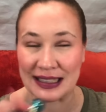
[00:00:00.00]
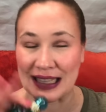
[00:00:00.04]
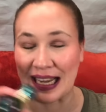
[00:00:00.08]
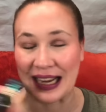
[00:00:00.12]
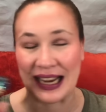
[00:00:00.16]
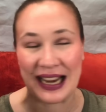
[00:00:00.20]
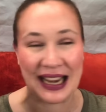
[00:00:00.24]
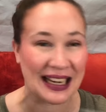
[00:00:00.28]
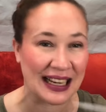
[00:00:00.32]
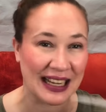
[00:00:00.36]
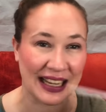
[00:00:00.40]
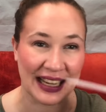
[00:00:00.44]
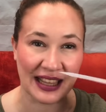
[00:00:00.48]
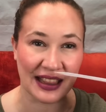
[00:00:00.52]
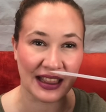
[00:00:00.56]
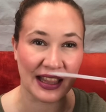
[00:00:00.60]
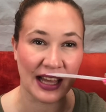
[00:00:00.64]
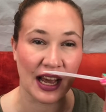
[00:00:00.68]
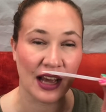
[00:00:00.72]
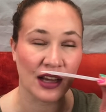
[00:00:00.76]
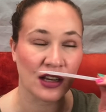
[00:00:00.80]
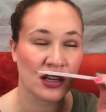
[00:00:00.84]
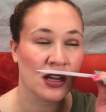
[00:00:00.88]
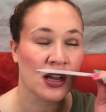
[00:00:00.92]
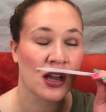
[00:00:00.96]
I kind of get
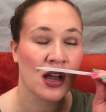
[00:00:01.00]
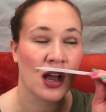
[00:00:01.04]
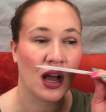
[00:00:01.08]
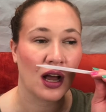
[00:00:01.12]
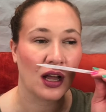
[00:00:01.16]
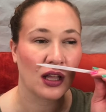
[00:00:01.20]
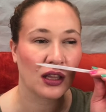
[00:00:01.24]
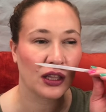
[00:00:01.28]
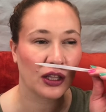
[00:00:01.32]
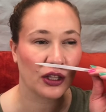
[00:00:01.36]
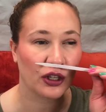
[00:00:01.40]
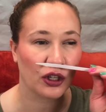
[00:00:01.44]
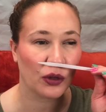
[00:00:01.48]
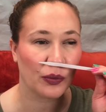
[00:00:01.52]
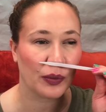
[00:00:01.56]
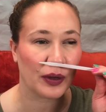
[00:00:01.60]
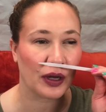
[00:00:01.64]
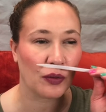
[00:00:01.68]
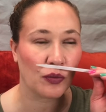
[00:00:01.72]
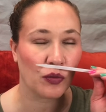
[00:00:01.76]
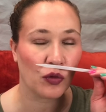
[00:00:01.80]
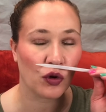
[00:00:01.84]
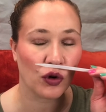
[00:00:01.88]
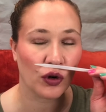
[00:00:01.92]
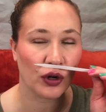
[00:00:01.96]
that a little bit
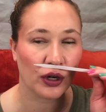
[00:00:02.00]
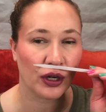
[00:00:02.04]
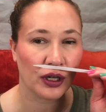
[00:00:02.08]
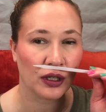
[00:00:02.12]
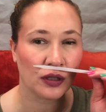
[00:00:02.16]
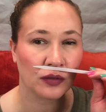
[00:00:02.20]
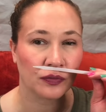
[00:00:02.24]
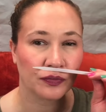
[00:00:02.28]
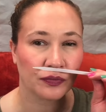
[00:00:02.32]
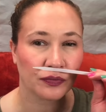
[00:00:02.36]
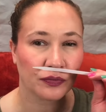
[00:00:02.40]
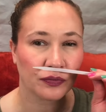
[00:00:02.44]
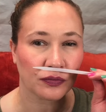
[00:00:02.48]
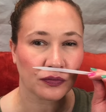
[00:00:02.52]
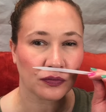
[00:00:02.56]
more